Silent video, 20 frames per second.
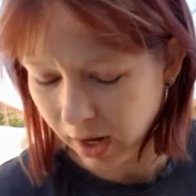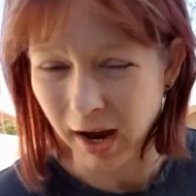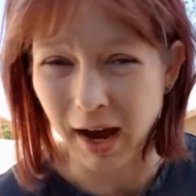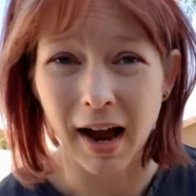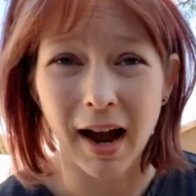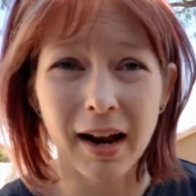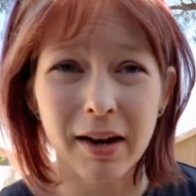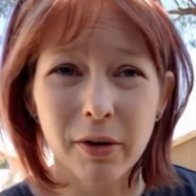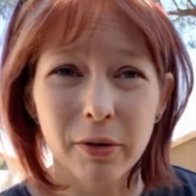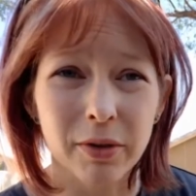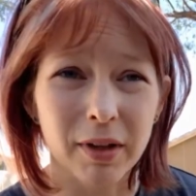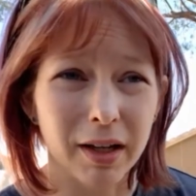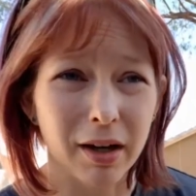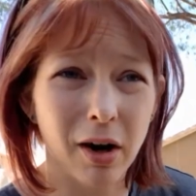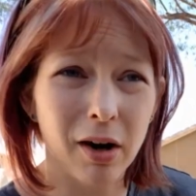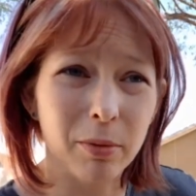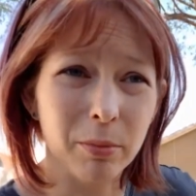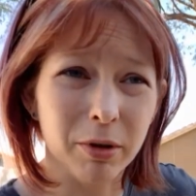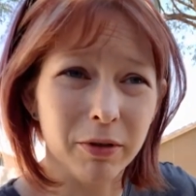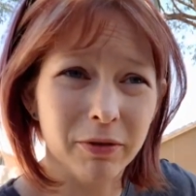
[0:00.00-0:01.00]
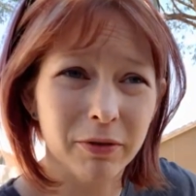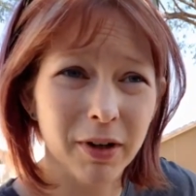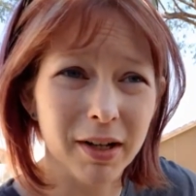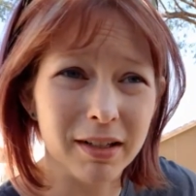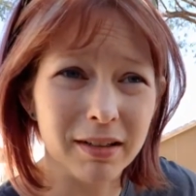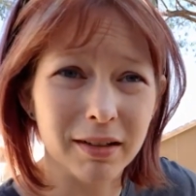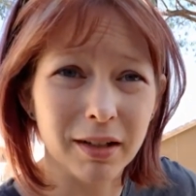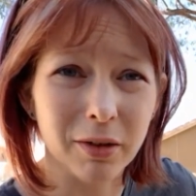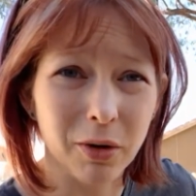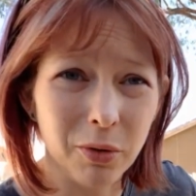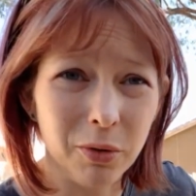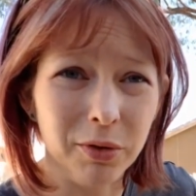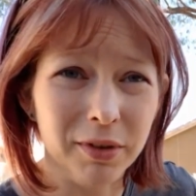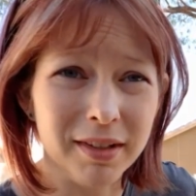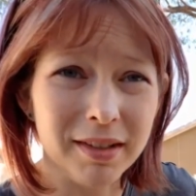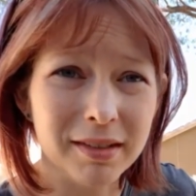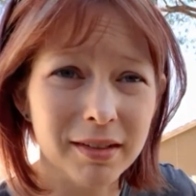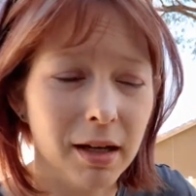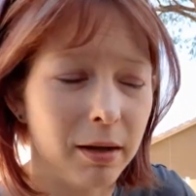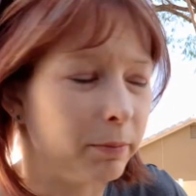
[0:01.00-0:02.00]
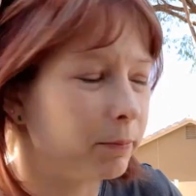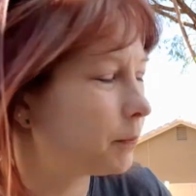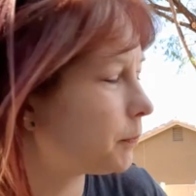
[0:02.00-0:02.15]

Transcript: I don't think Harbor Freight's gonna hold this up.